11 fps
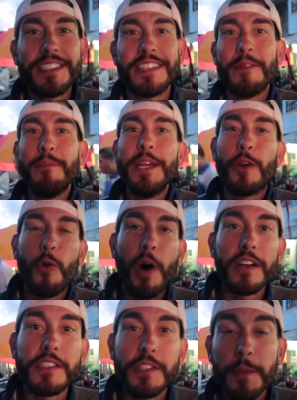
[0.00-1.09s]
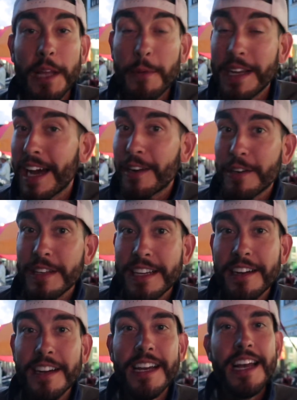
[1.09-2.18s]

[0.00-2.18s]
to the Mi Kuang soup that we got earlier.